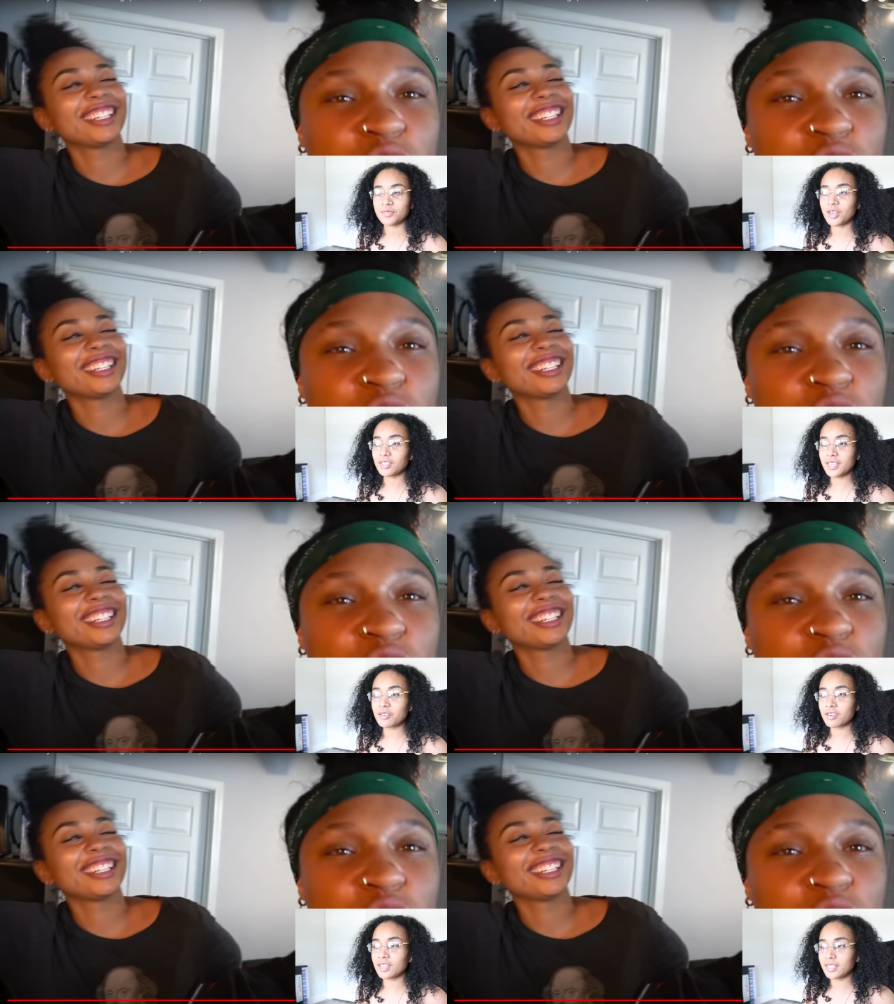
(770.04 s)
Speaker 1: They're
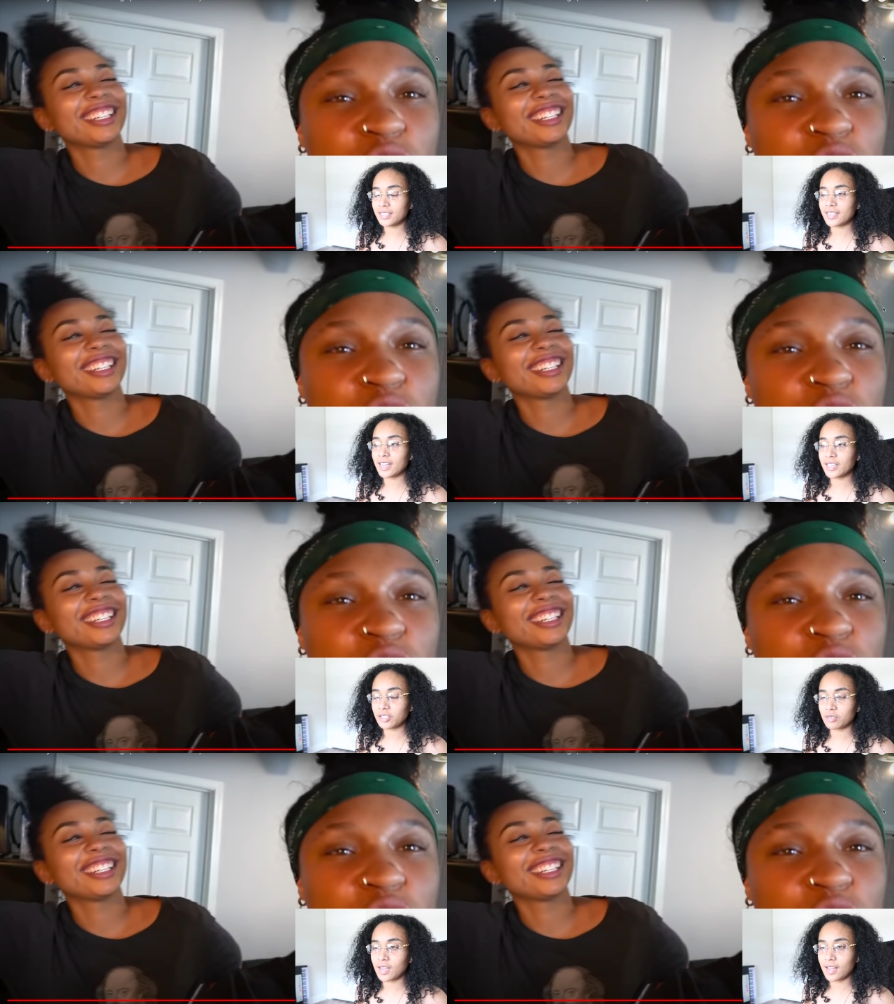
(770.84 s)
literally
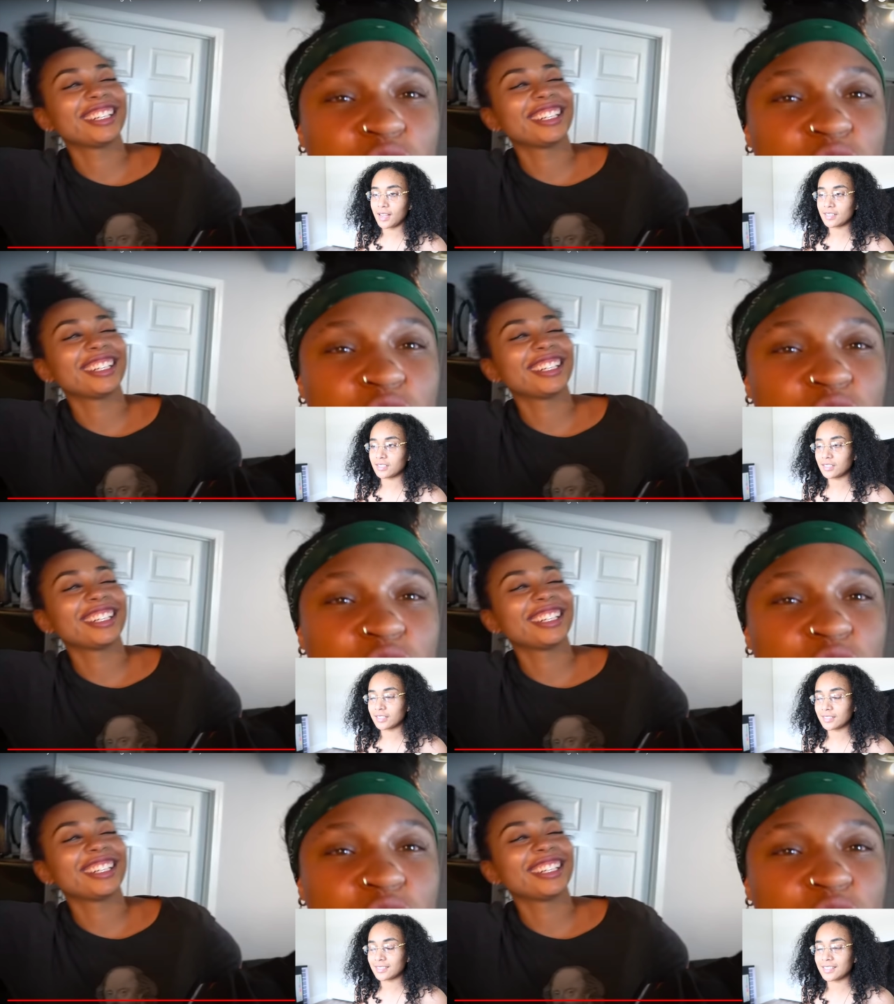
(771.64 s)
telling you guys,
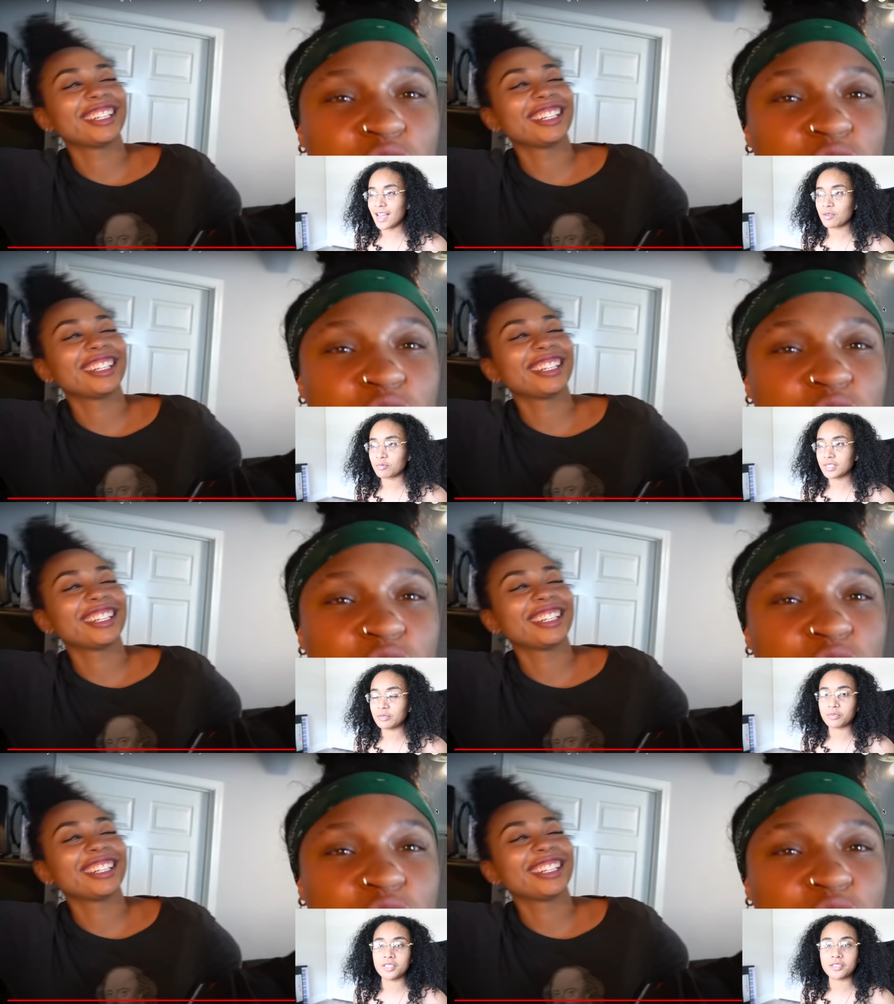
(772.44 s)
look, this is not
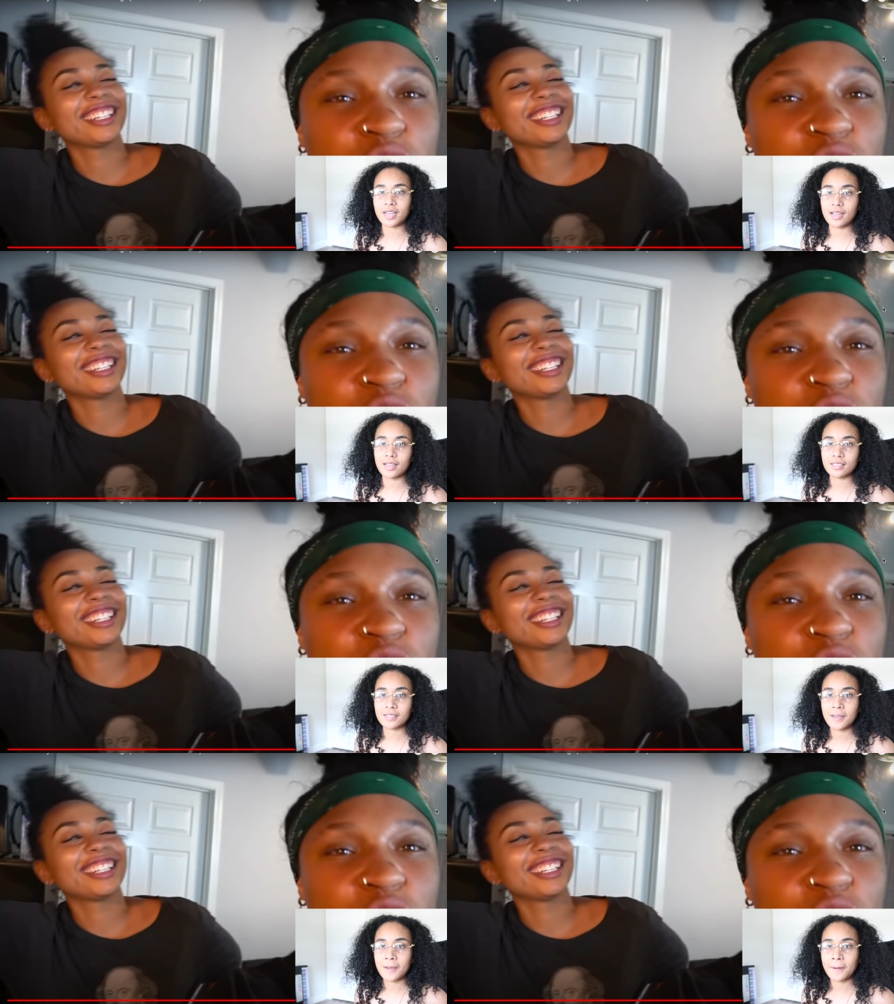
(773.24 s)
really real, guys.
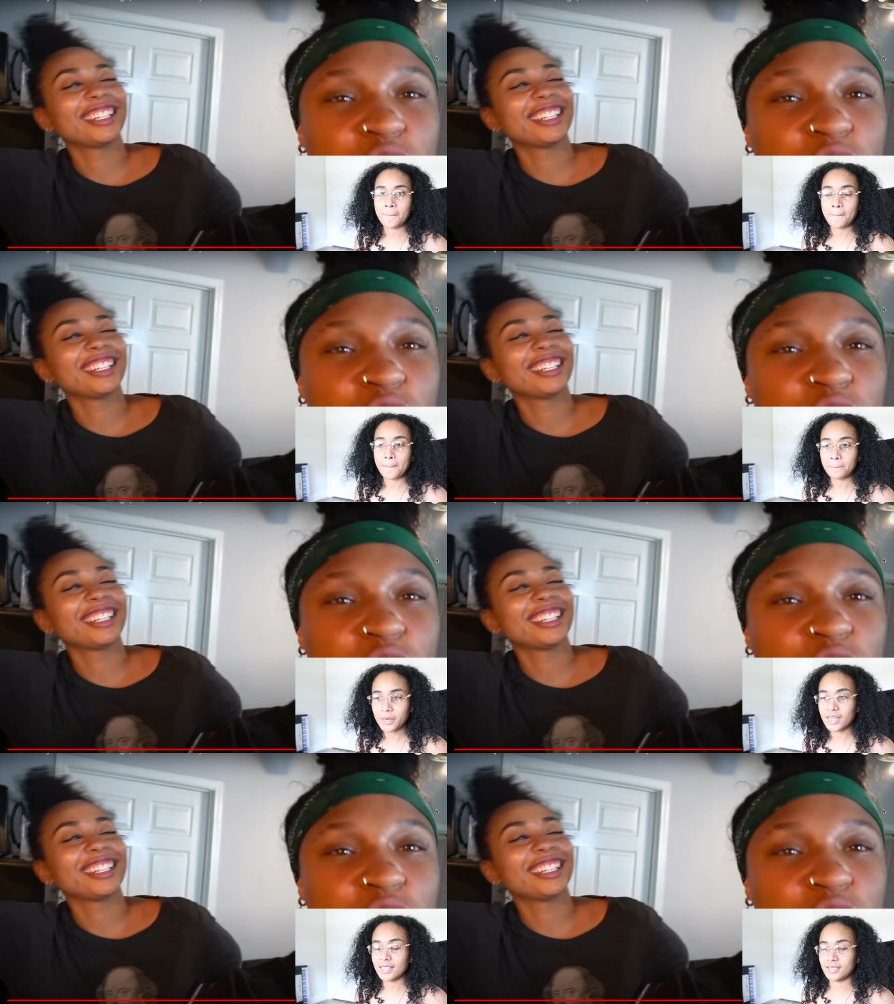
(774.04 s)

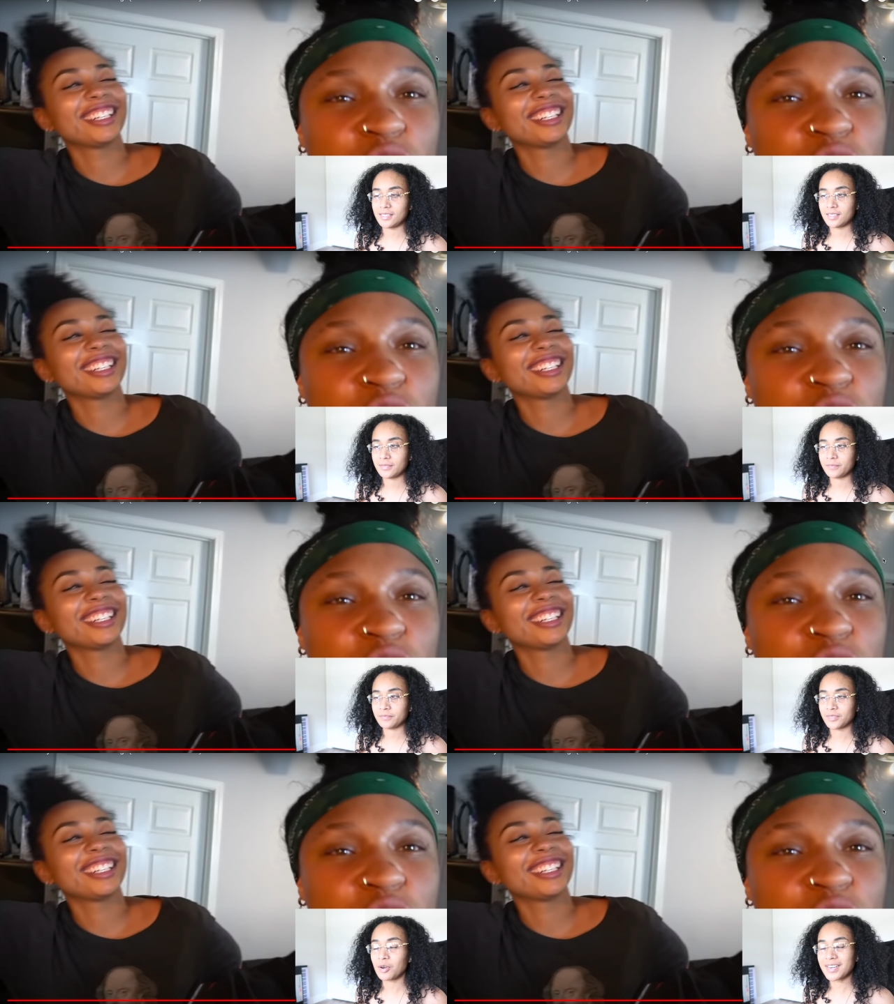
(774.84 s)
But
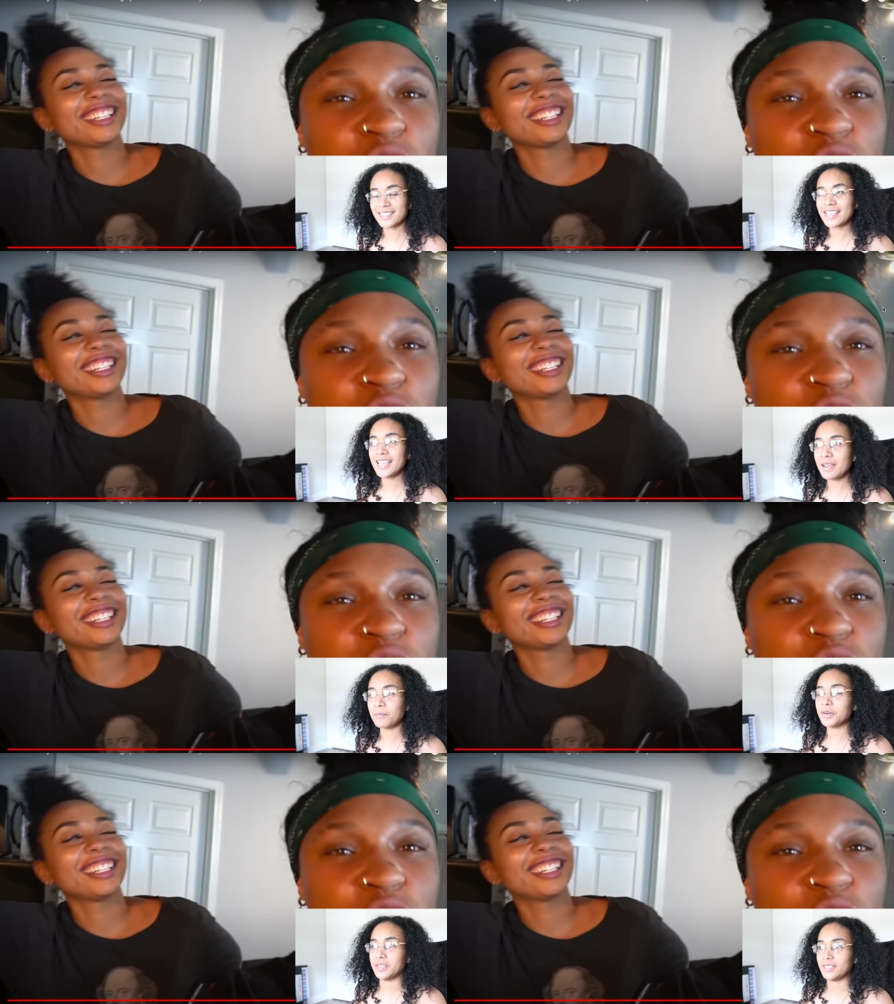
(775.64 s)
go get the
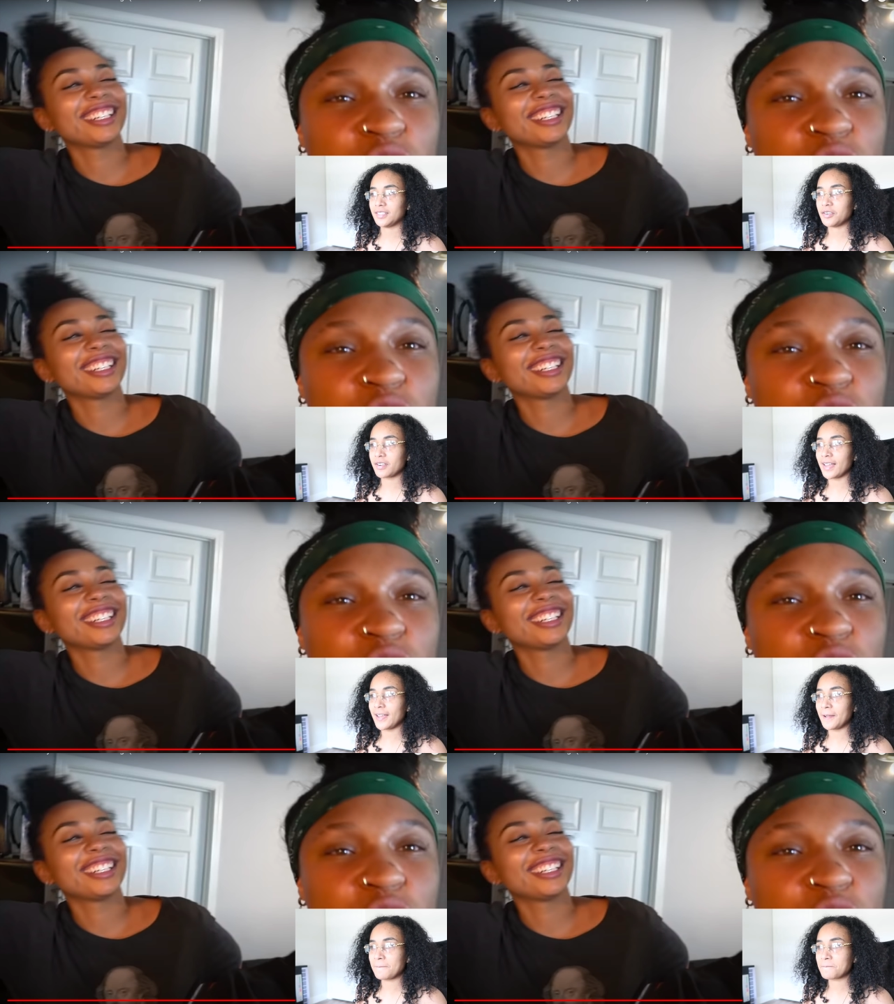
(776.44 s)
ebook,
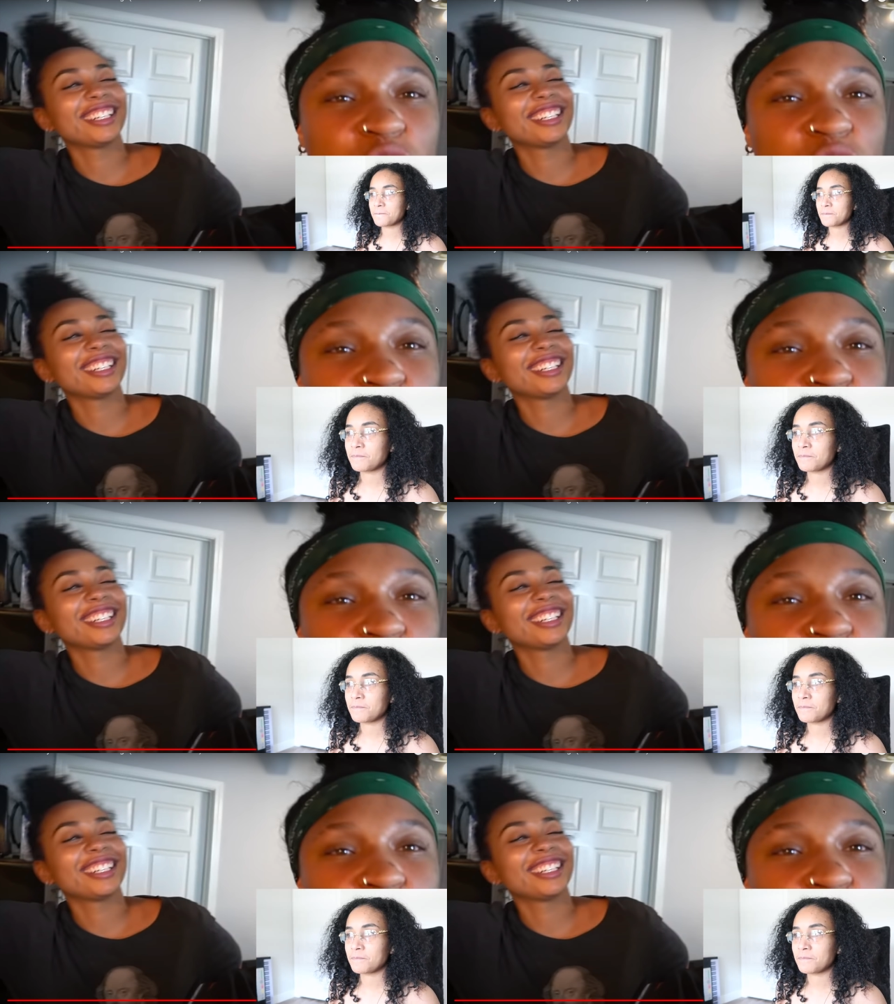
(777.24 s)
okay?